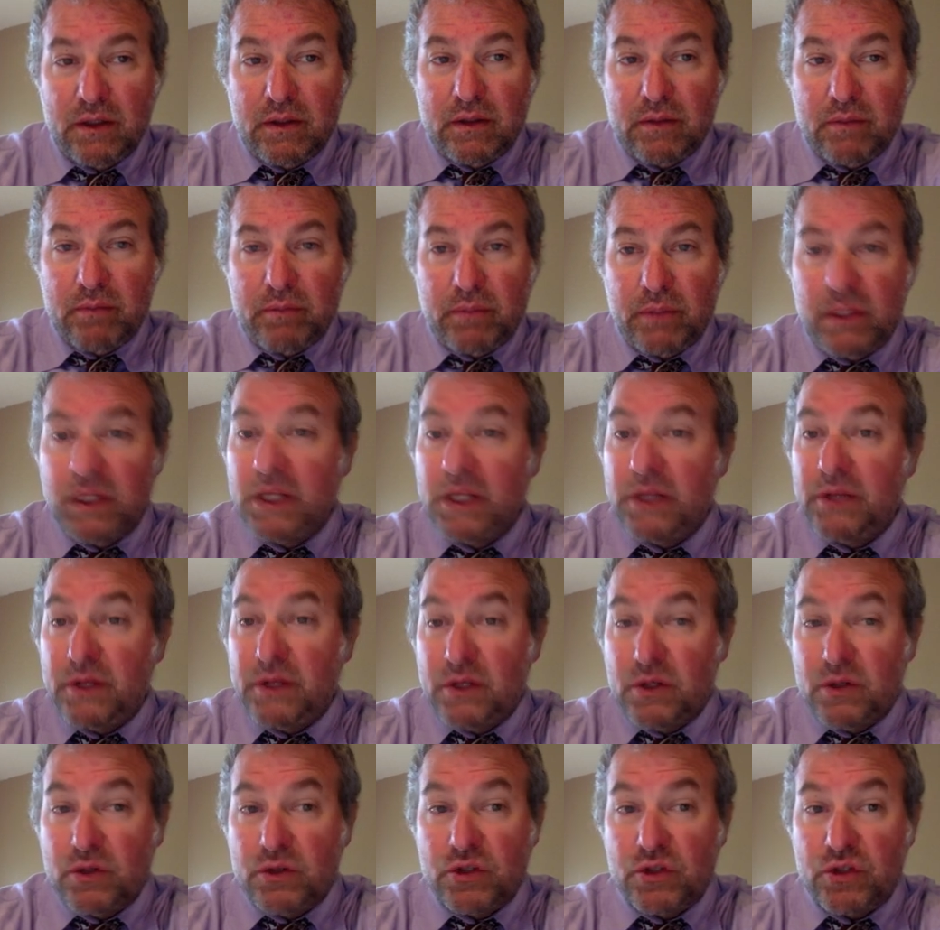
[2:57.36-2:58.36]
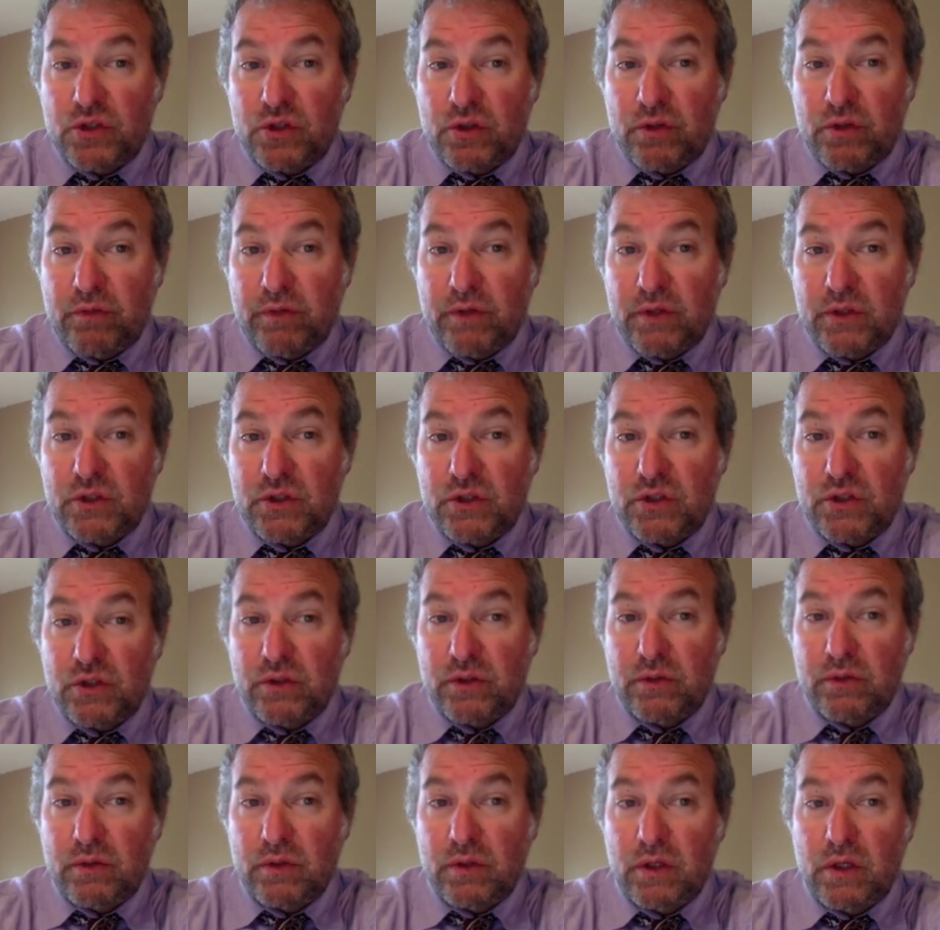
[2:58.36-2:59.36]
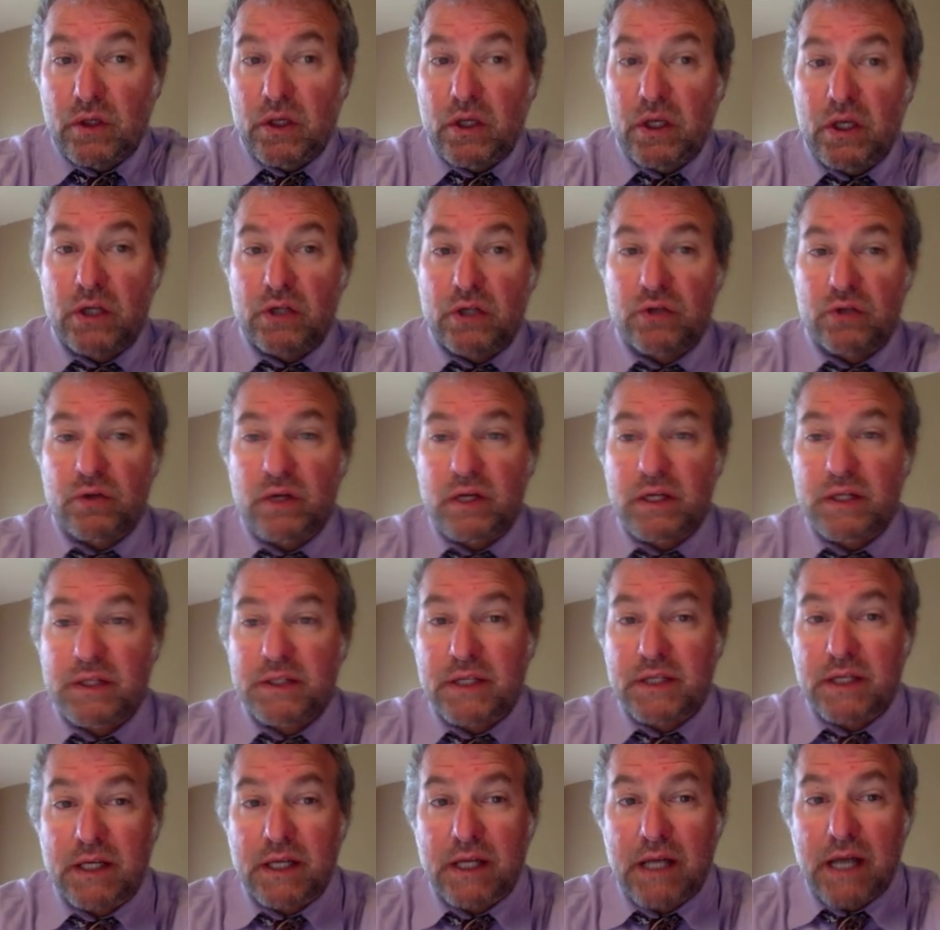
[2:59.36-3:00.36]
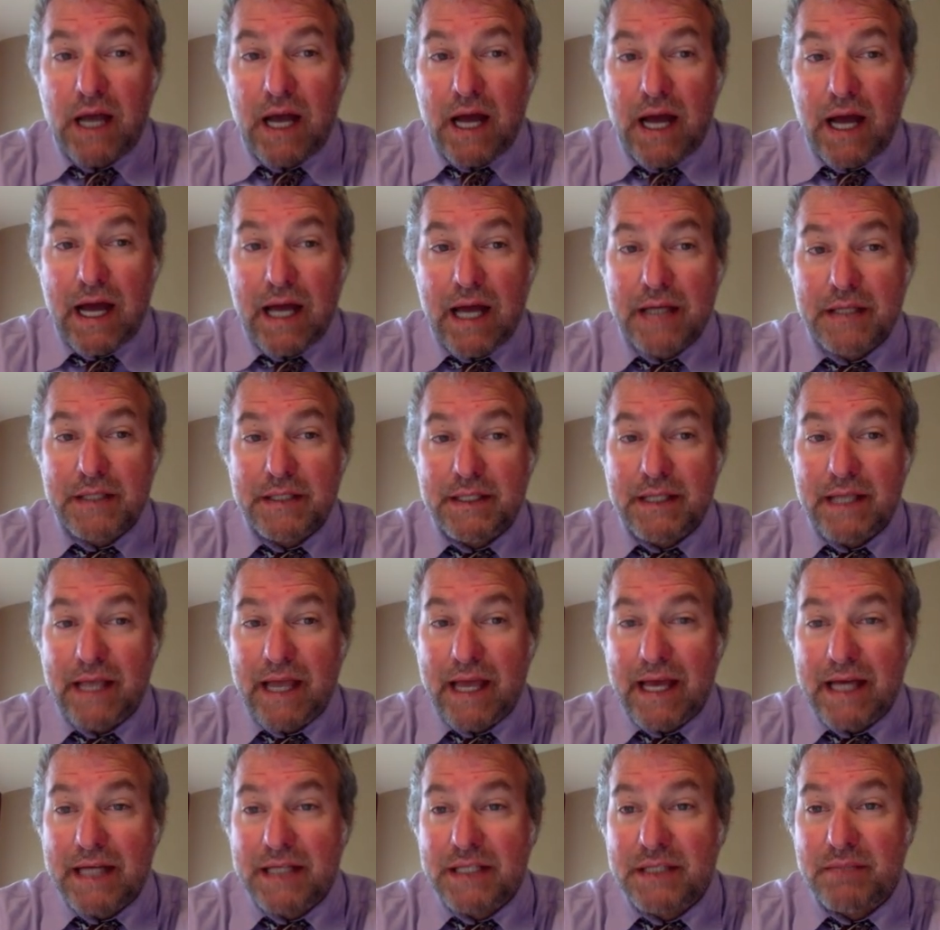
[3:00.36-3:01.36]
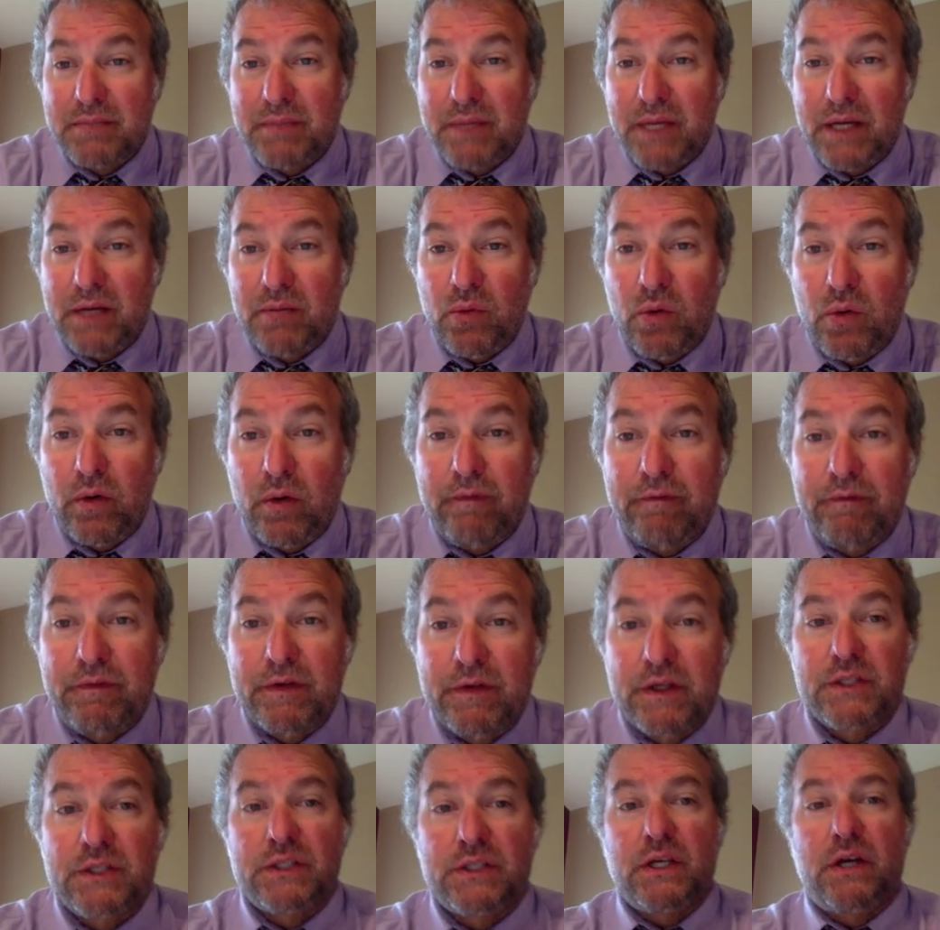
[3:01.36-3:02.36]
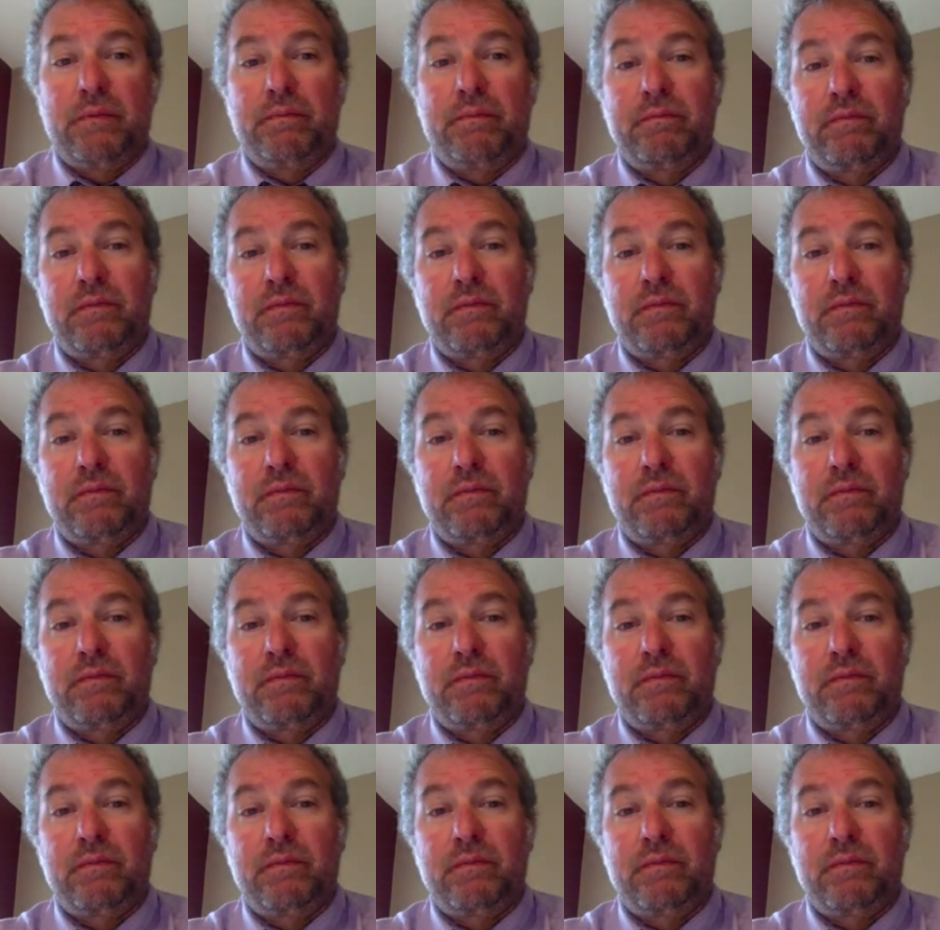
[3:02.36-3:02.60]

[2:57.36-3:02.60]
beneath the Earth's surface. It creates a contact metamorphism,